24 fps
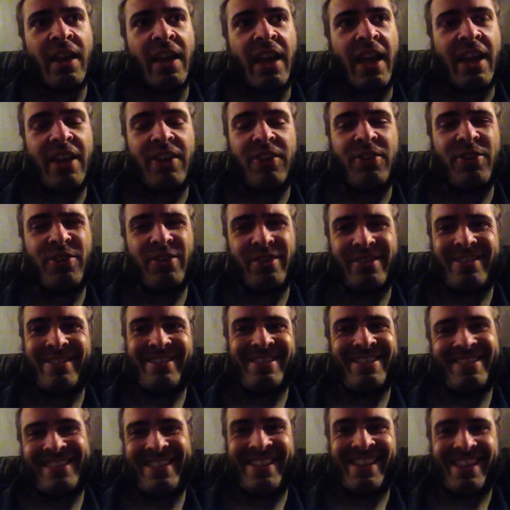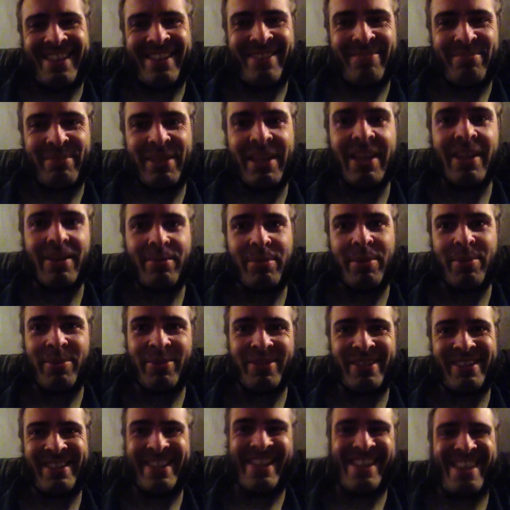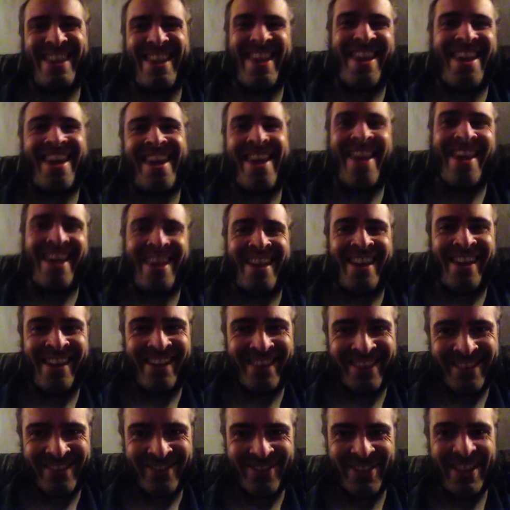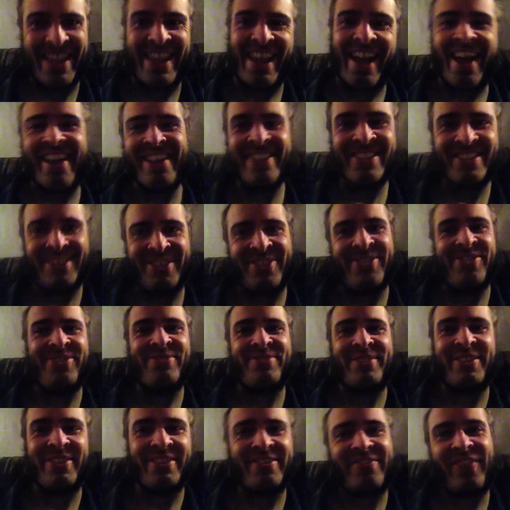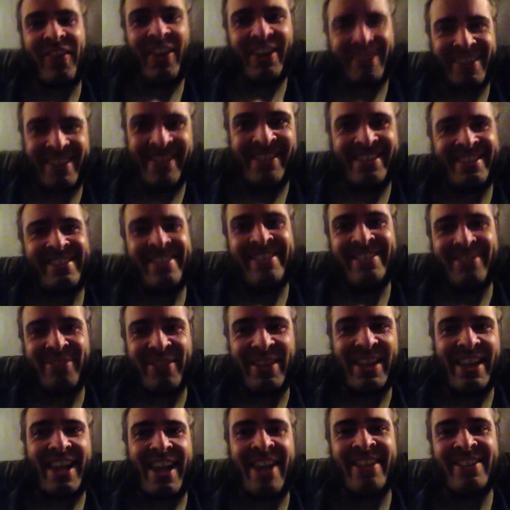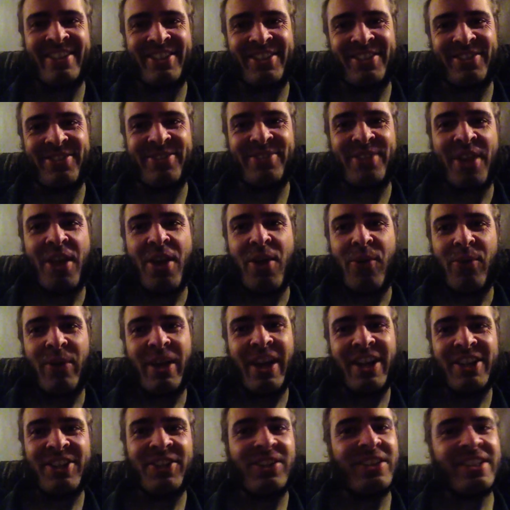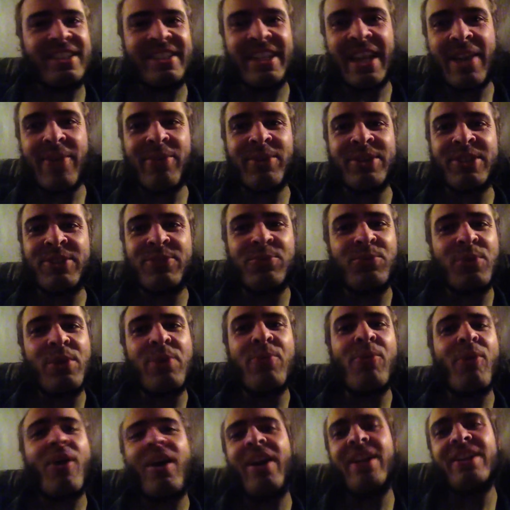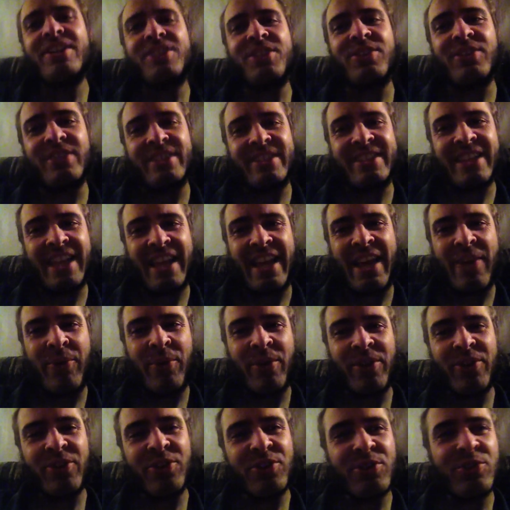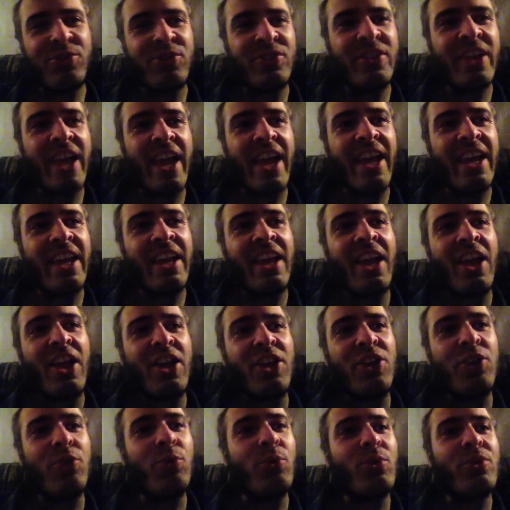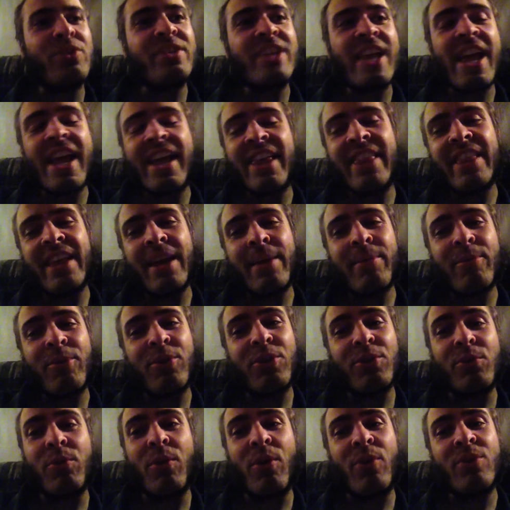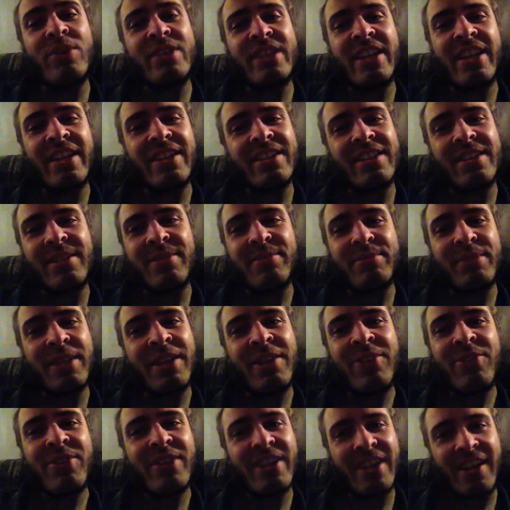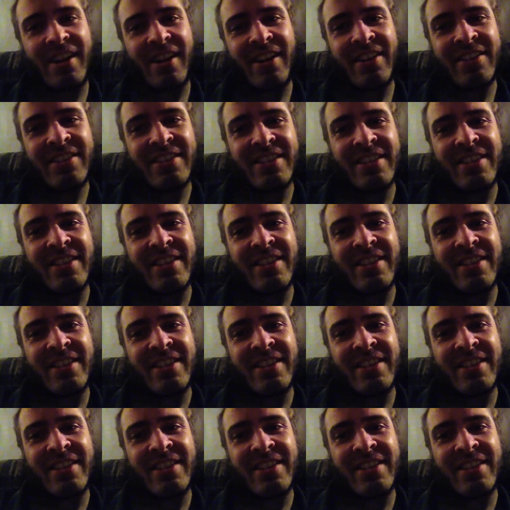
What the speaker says: And, you know, the media people are just like, yeah, we got you, we got you. We got you to say what we wanted you to say. Whether you say you will take them or you won't take them, they don't care.